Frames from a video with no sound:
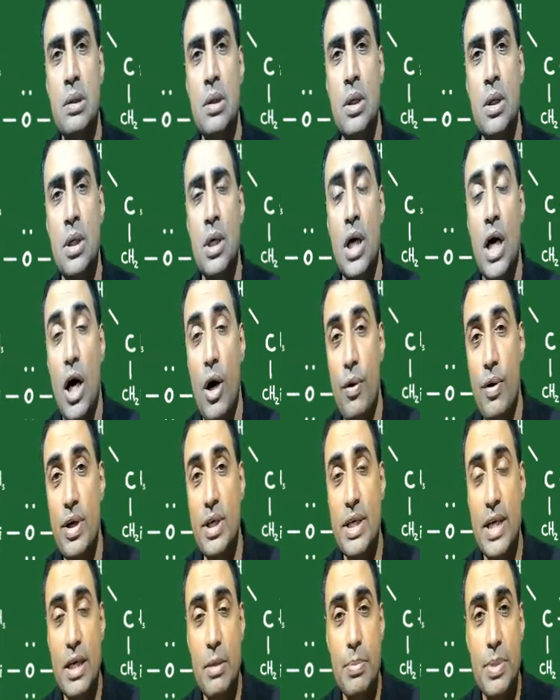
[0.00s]
However,
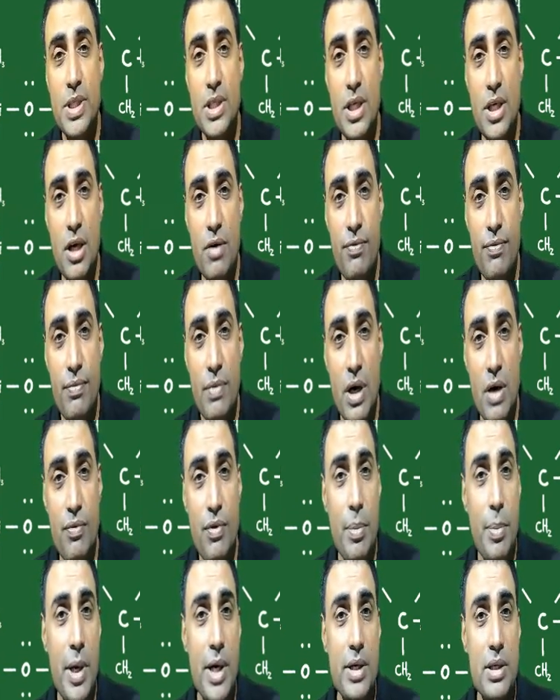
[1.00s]
10% of alpha
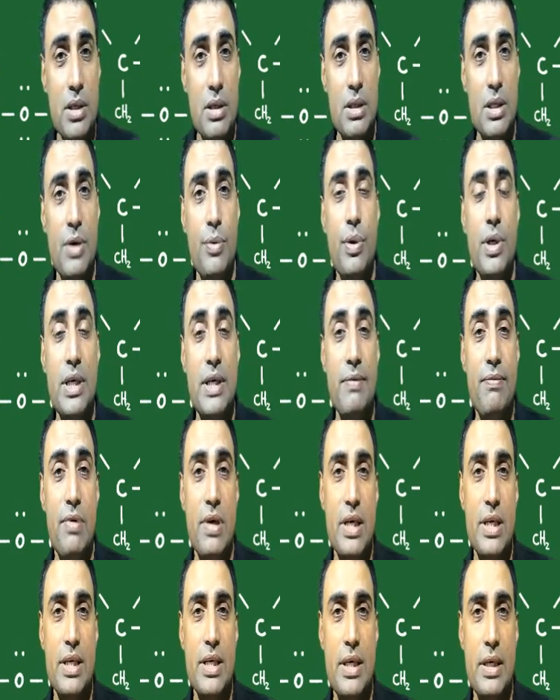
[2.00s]
particle they were
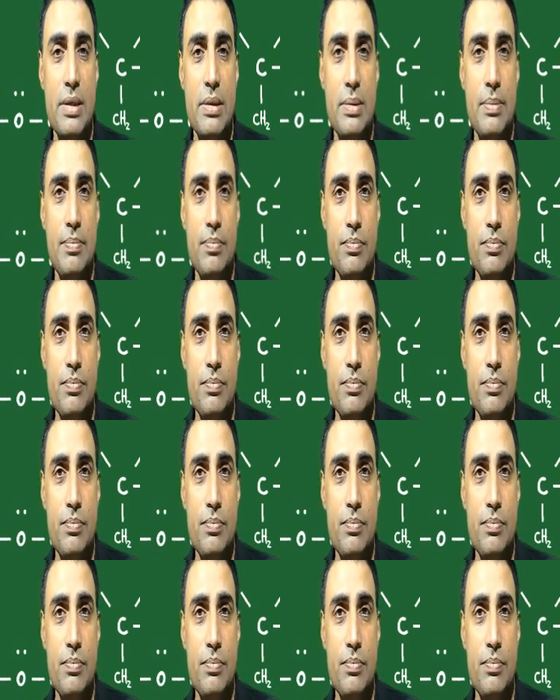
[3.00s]
deflected.